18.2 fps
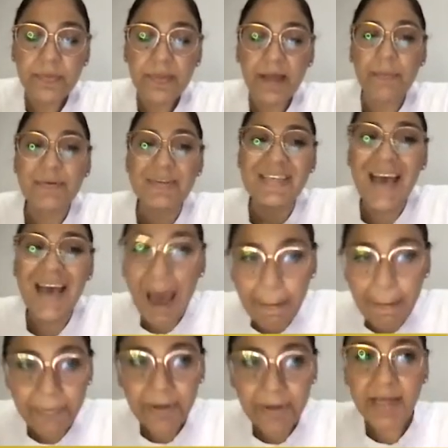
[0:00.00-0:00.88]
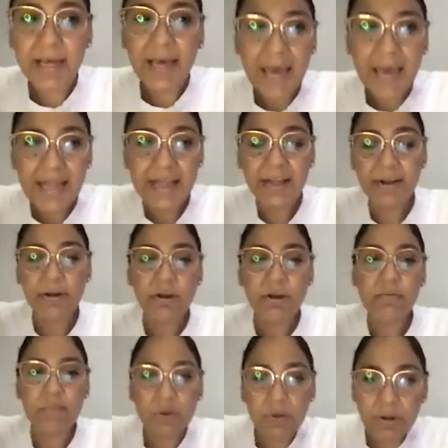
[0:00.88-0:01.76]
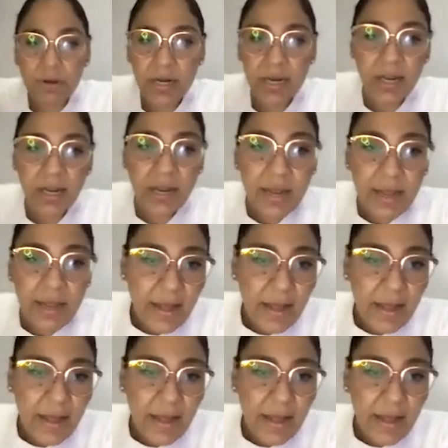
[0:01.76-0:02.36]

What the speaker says: that was happening in their community.